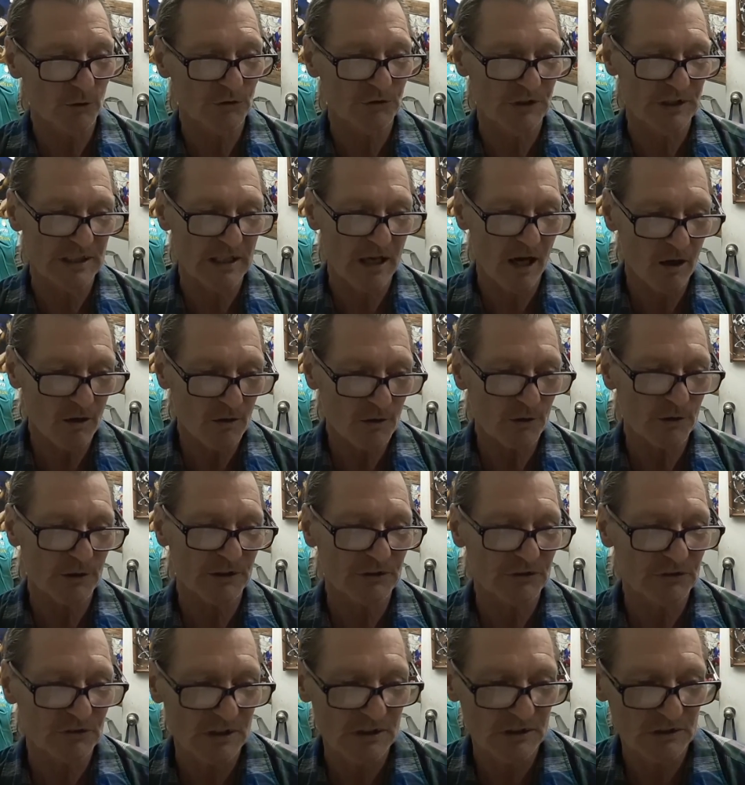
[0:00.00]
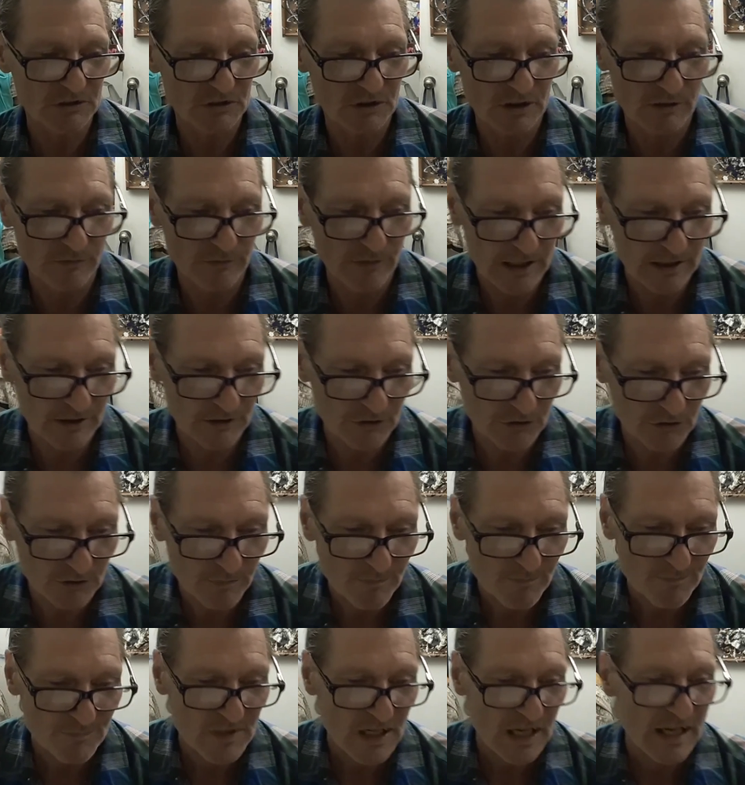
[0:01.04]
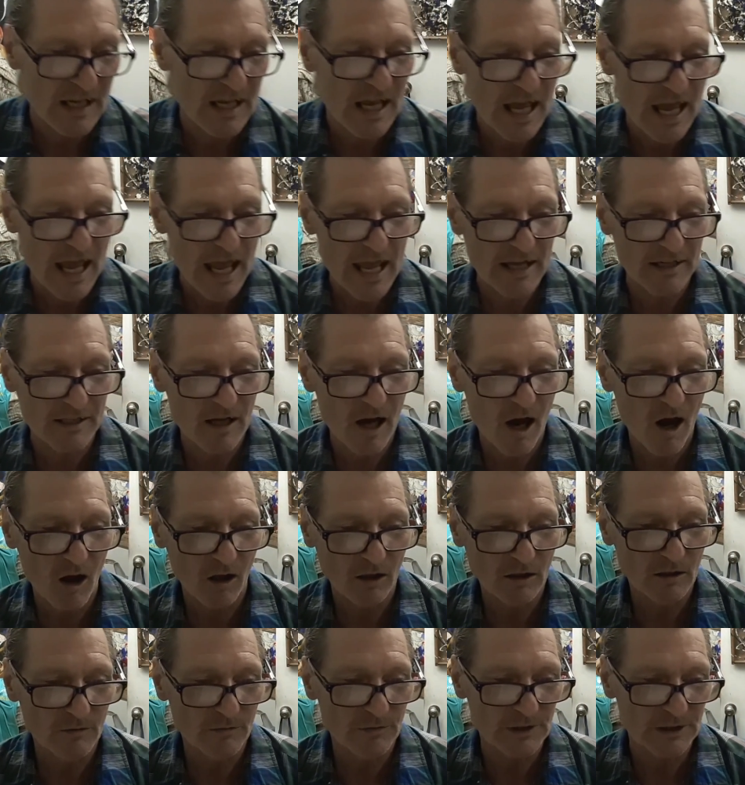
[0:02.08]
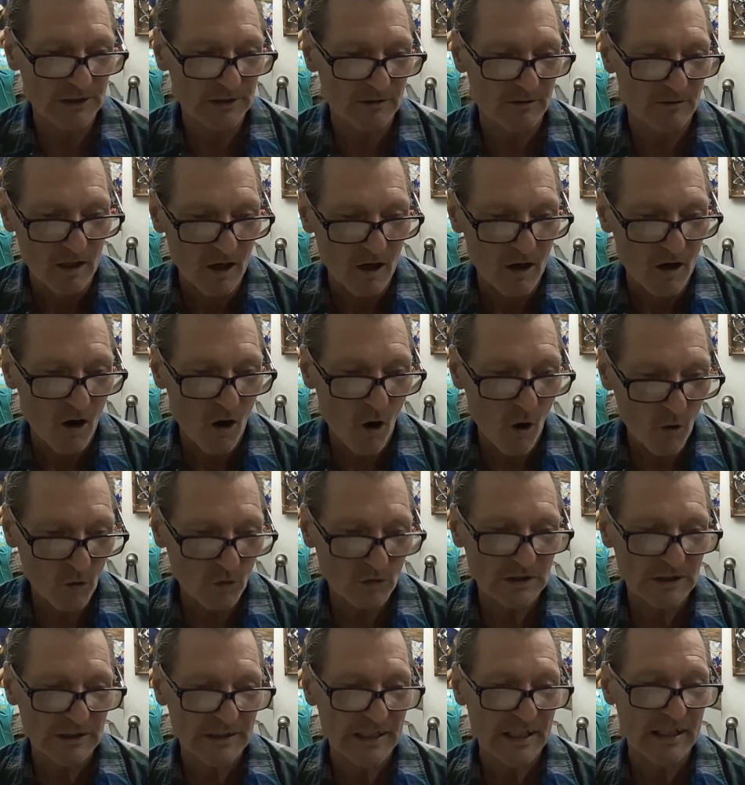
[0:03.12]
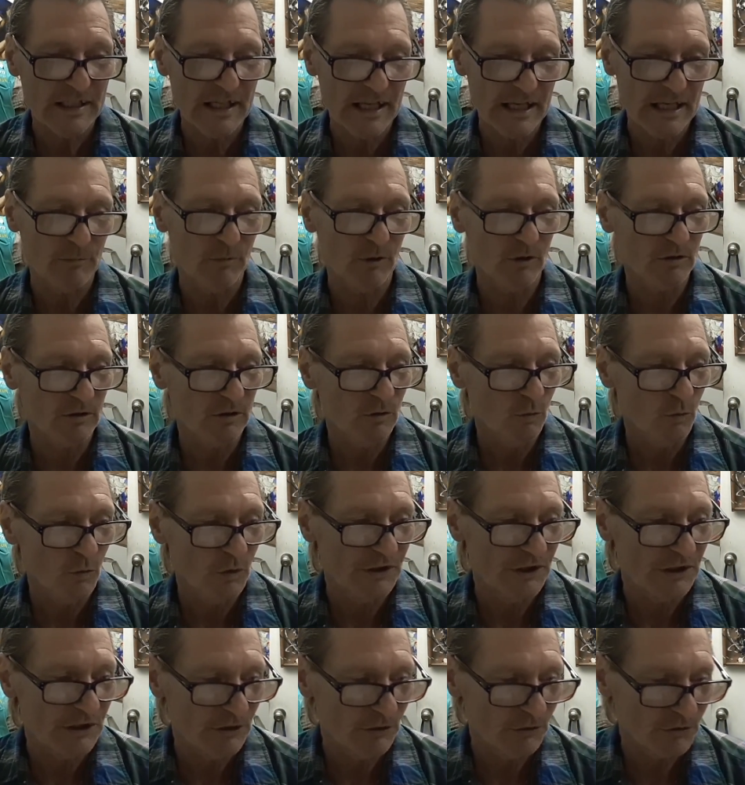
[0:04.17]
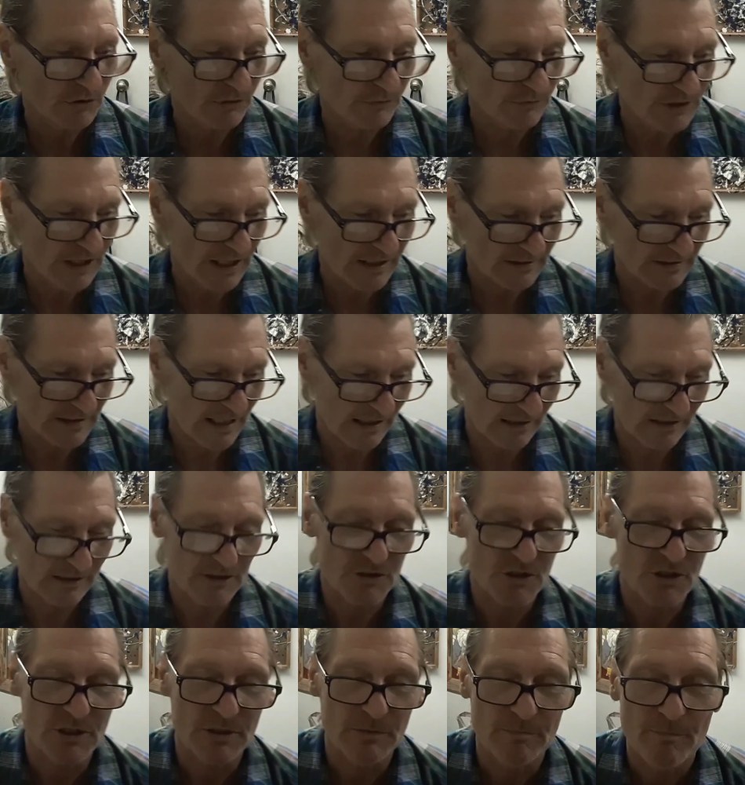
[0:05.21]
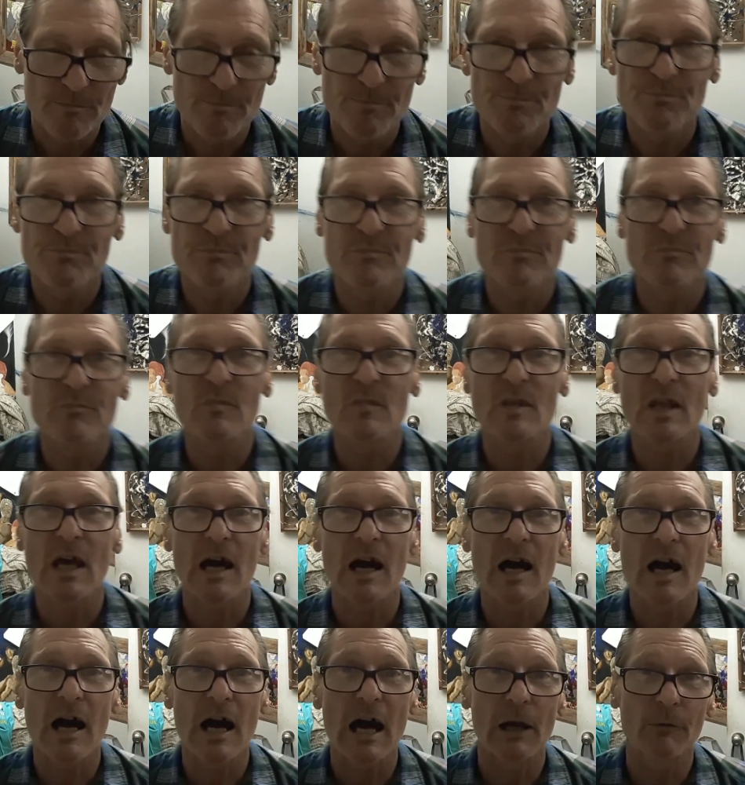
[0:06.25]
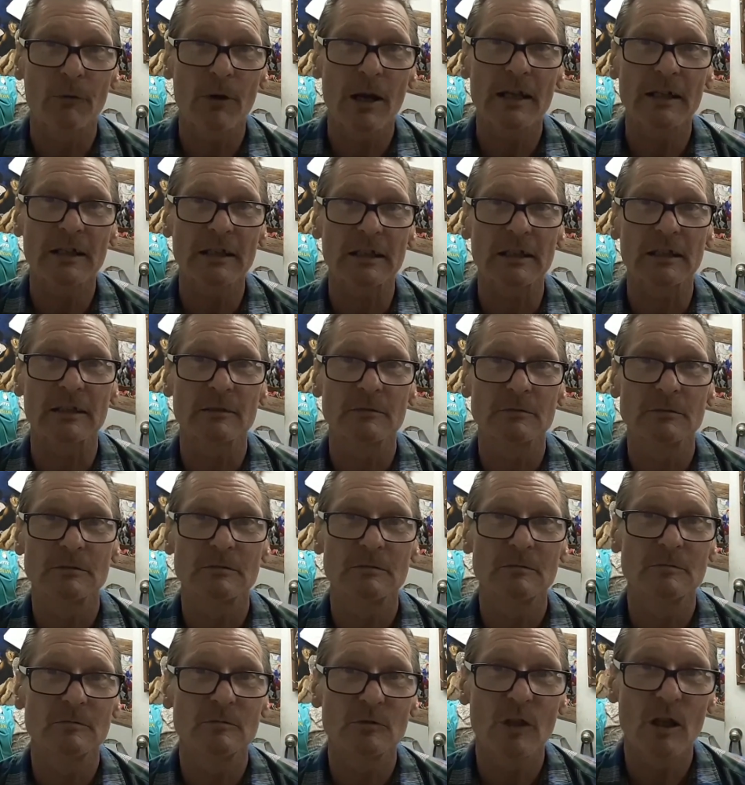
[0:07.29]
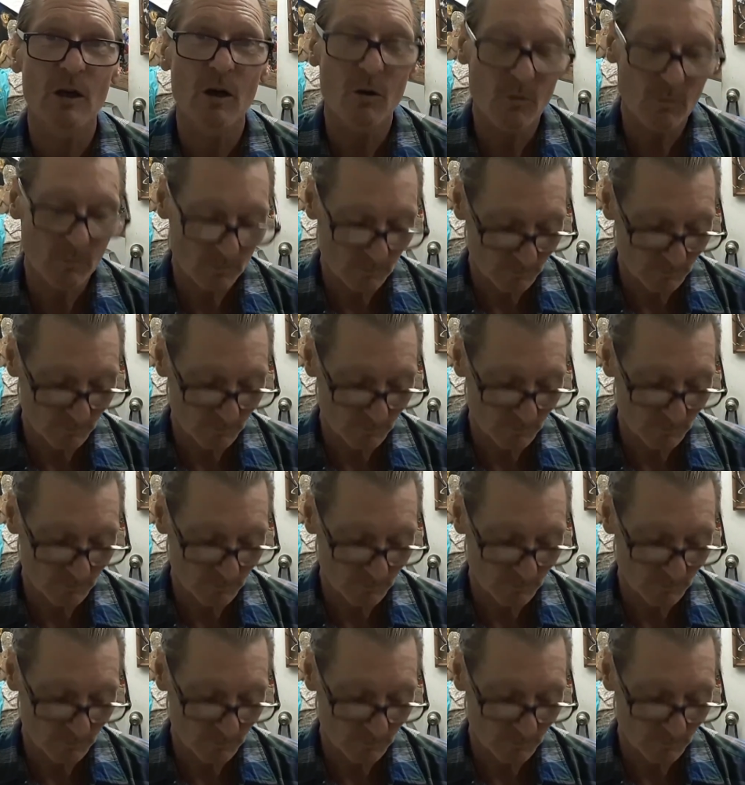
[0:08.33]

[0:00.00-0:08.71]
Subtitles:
the other extinction events, and all of it only enabled with the use of technology. Ironic, no?